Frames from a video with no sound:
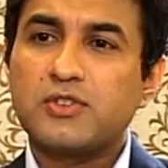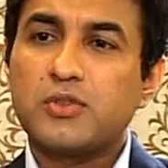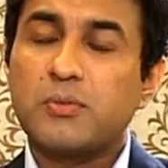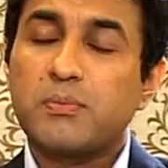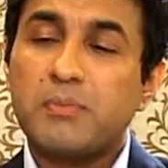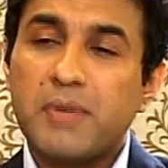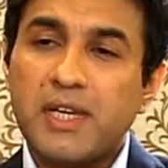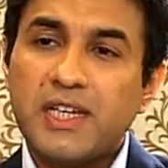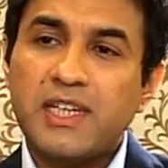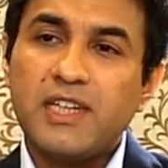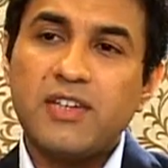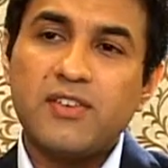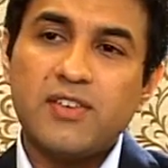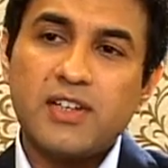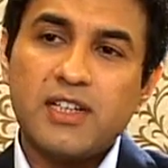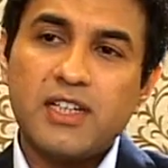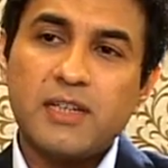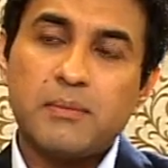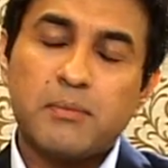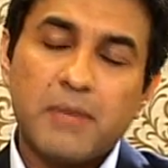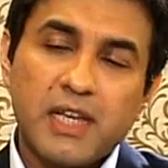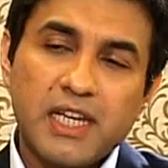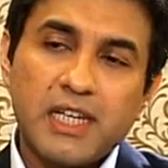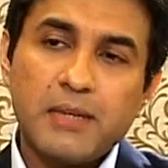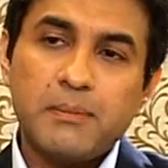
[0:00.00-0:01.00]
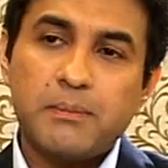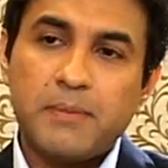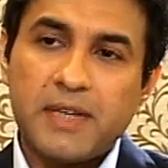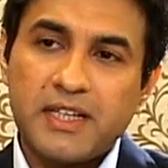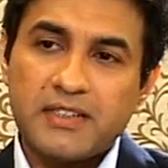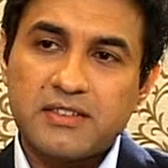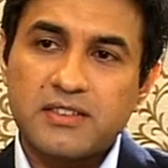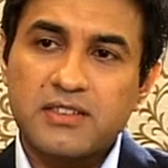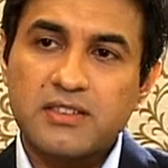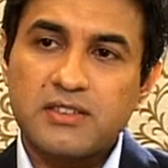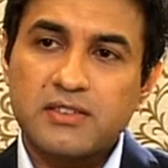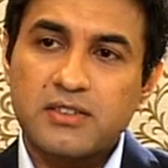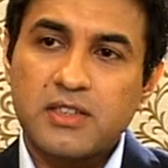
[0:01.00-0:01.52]
So many
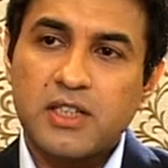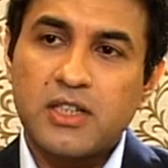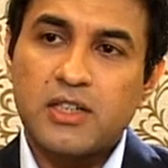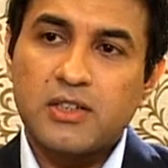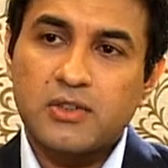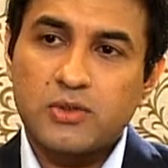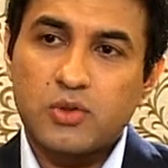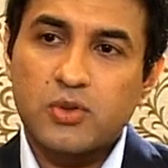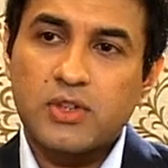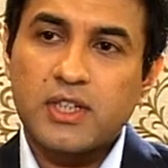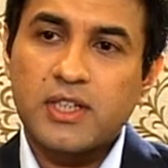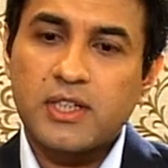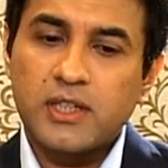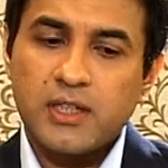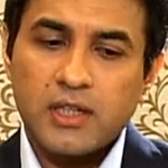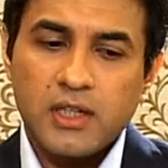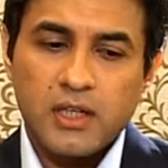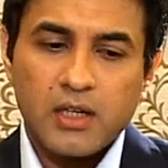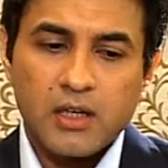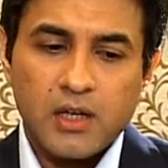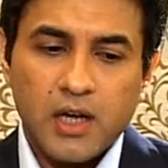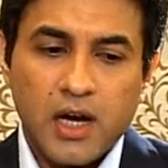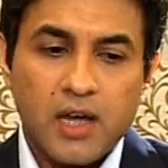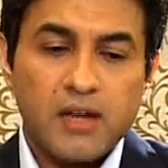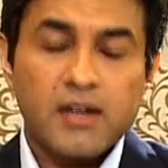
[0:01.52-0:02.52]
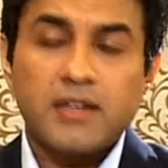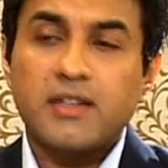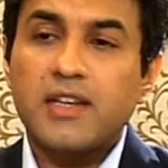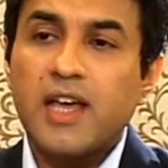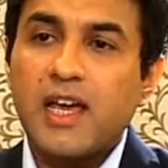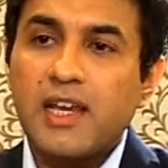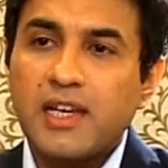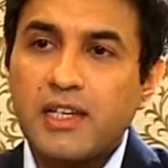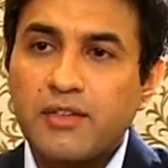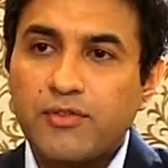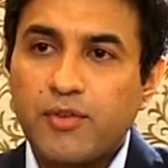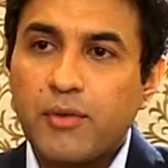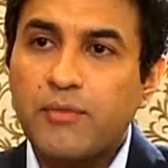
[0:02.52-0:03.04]
pacers today are
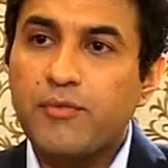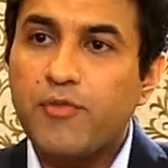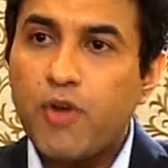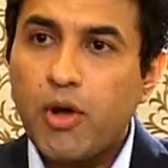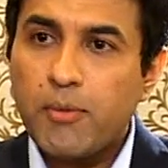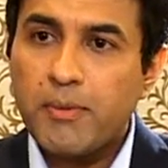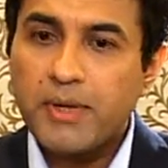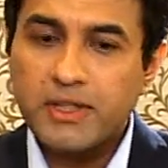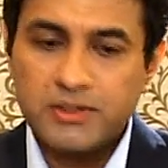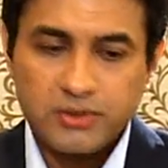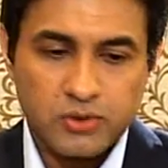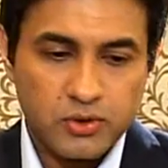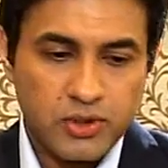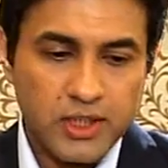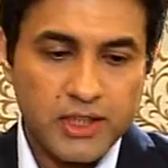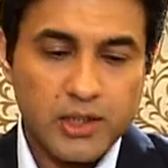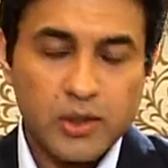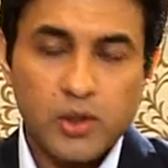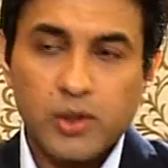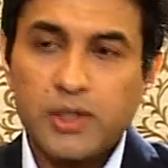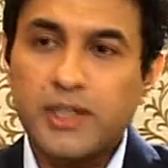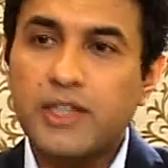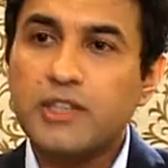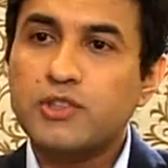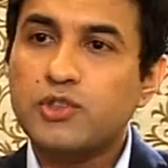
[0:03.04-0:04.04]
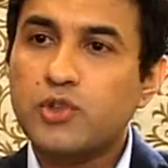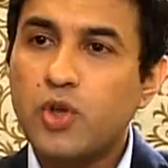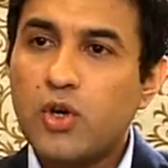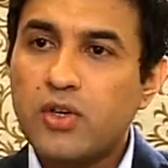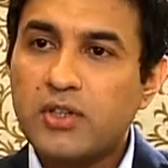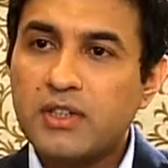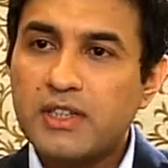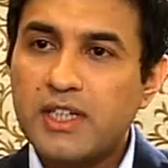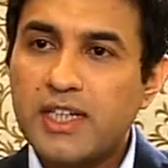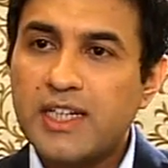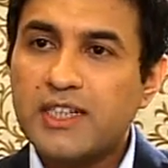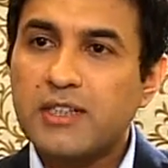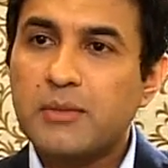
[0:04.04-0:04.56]
retiring from formats. You take a look at a
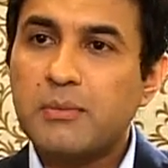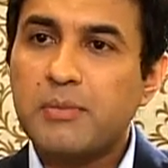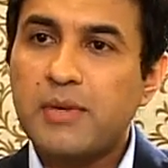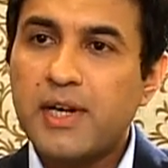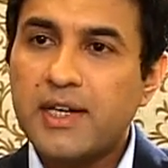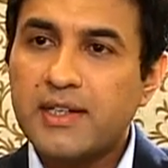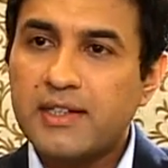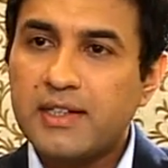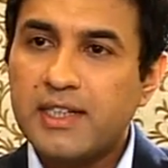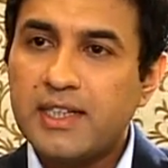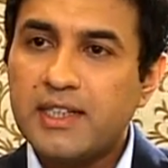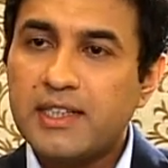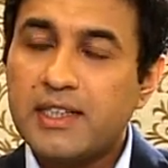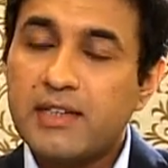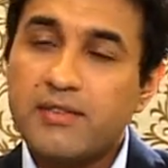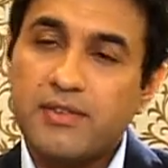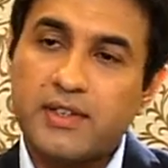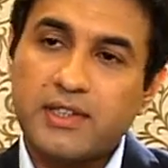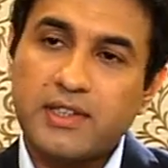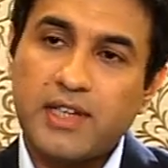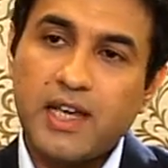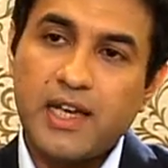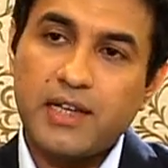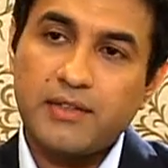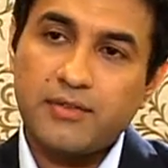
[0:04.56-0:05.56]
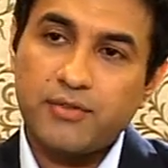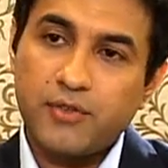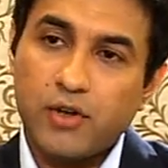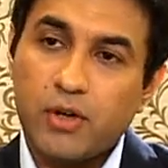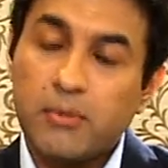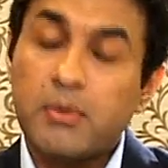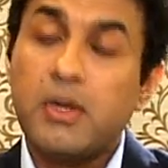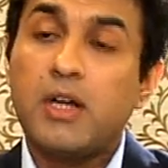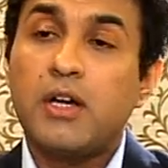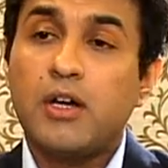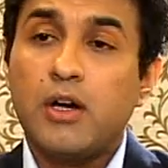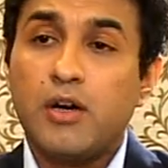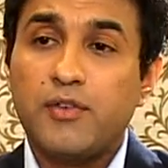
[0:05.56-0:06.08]
Sean Tate, a Brett Lee, they've retired
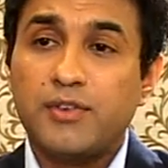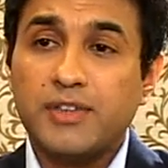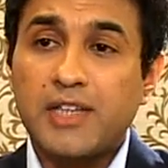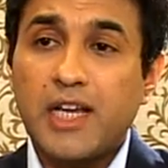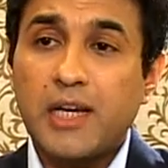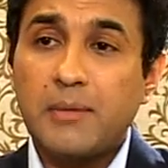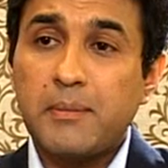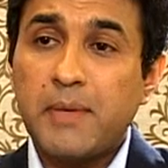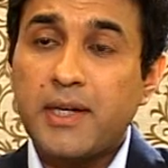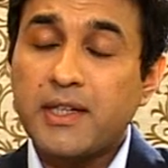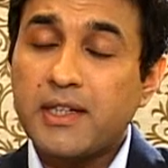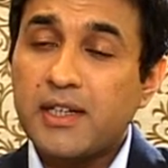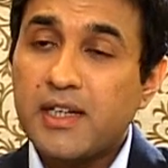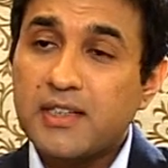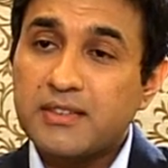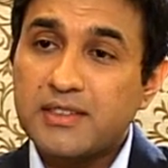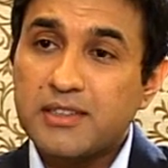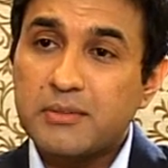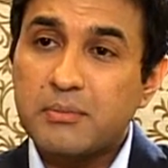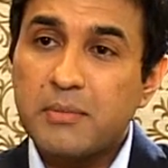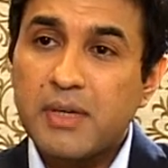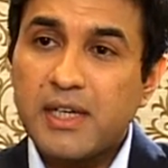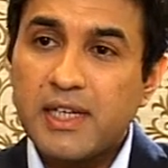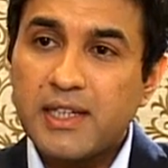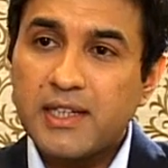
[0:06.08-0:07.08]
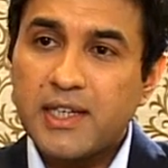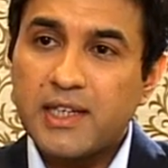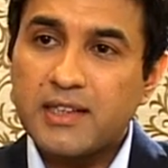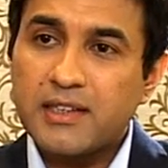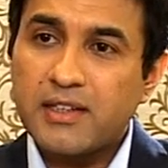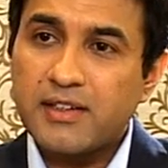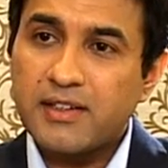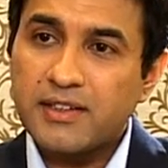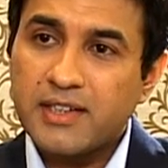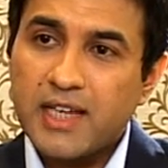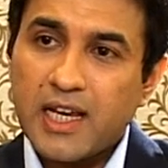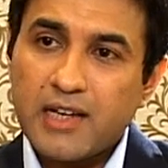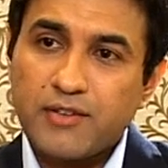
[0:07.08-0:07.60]
from, or for that matter, Lasith Malinga,
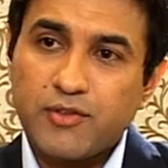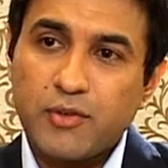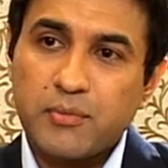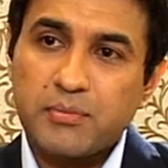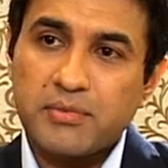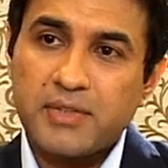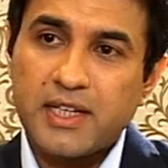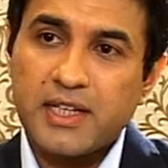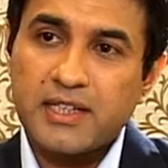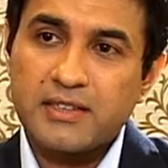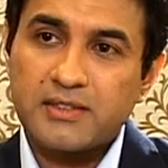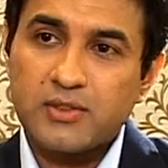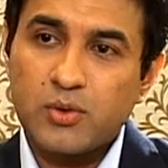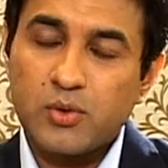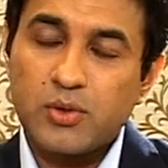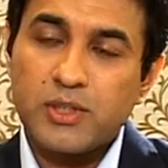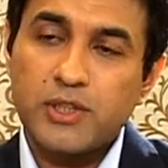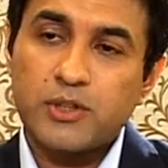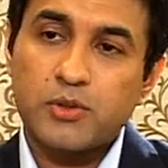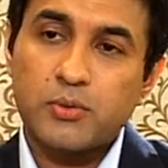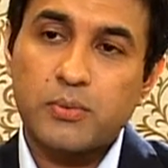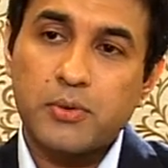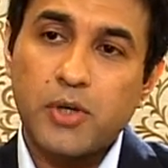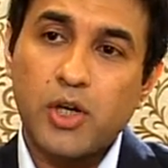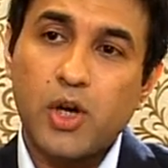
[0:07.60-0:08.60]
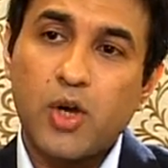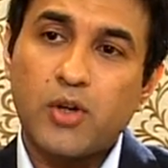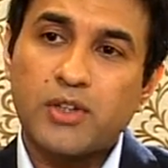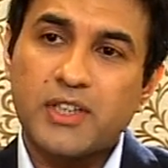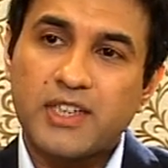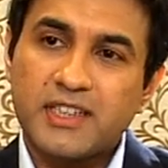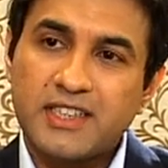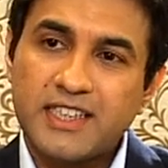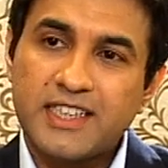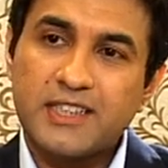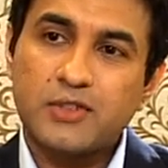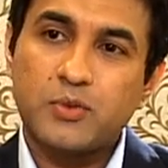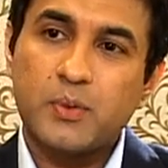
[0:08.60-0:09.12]
they retired from Tests only to prolong
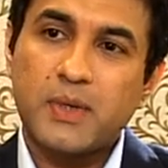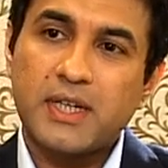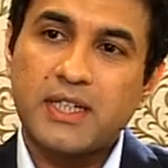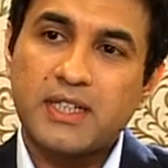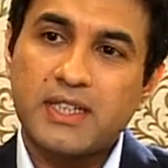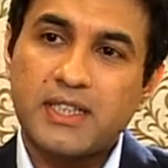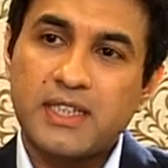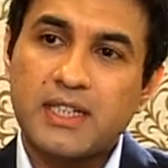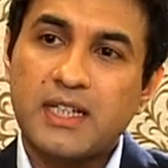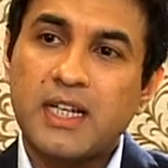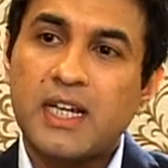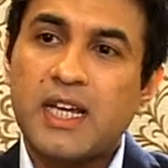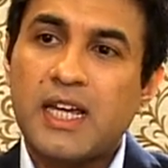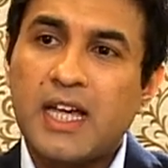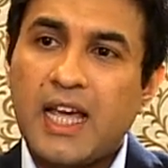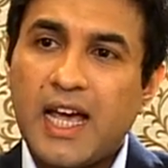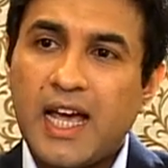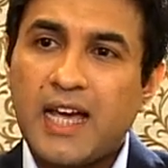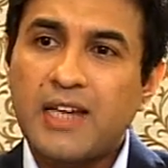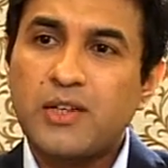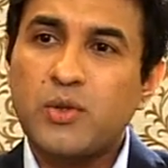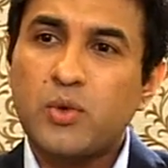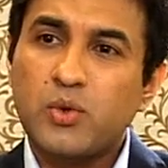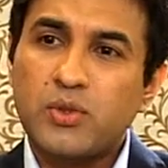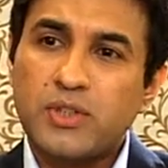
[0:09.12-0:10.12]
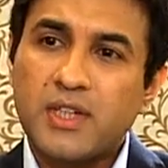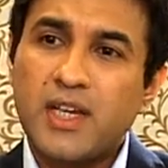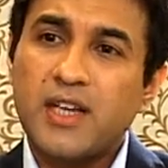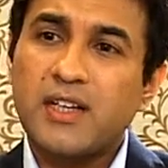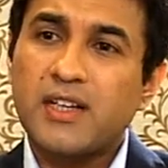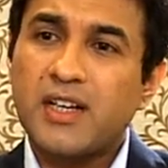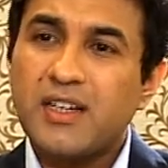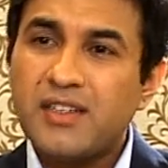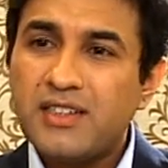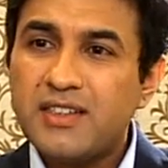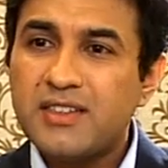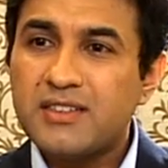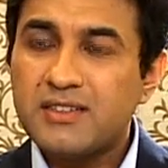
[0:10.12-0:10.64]
their T20 and ODI
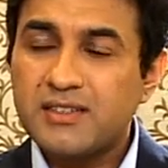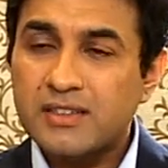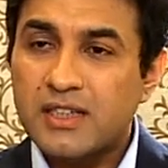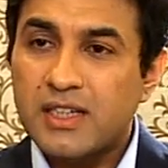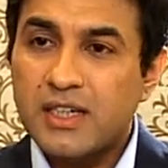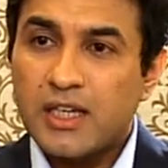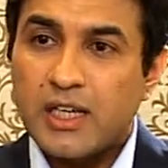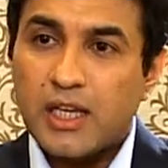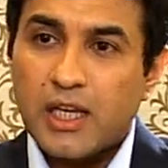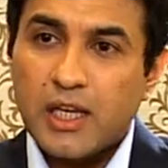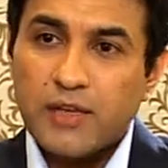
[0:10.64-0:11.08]
careers.